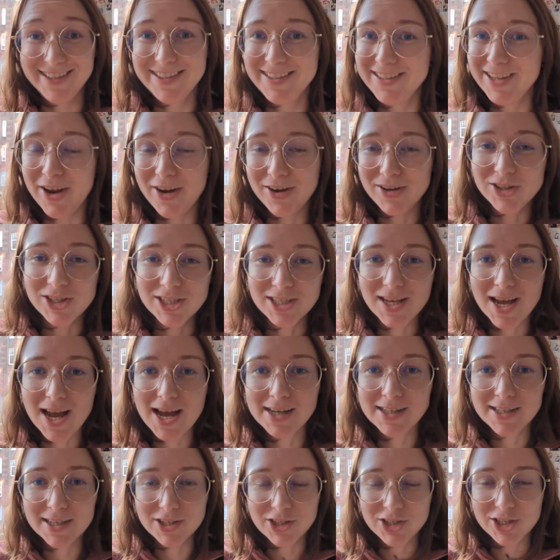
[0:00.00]
so just
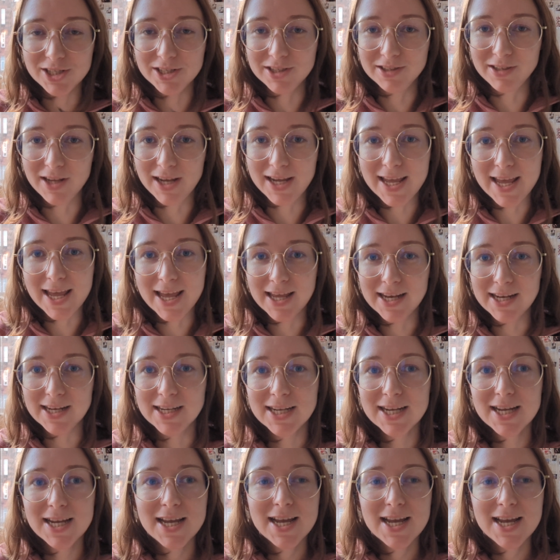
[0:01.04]
had a chill night in.